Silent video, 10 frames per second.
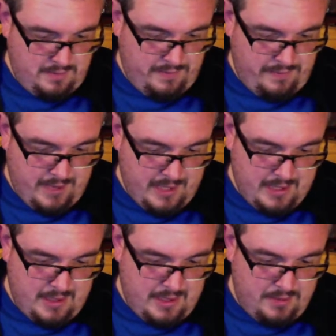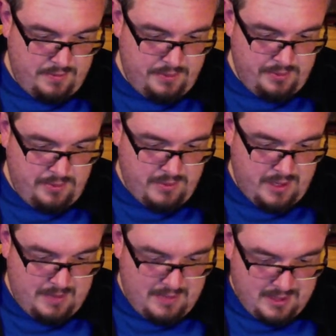Fright Night on Blu-ray
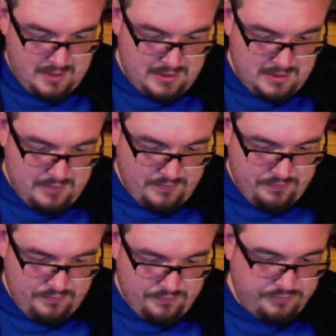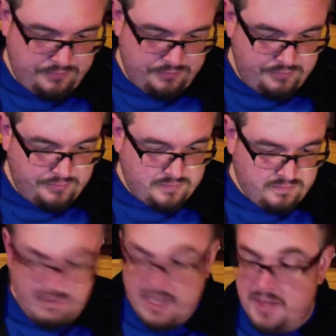because
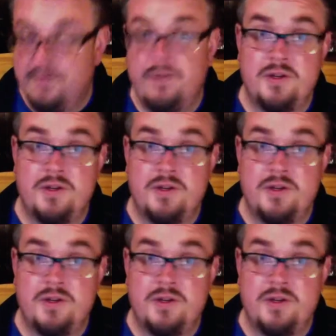their first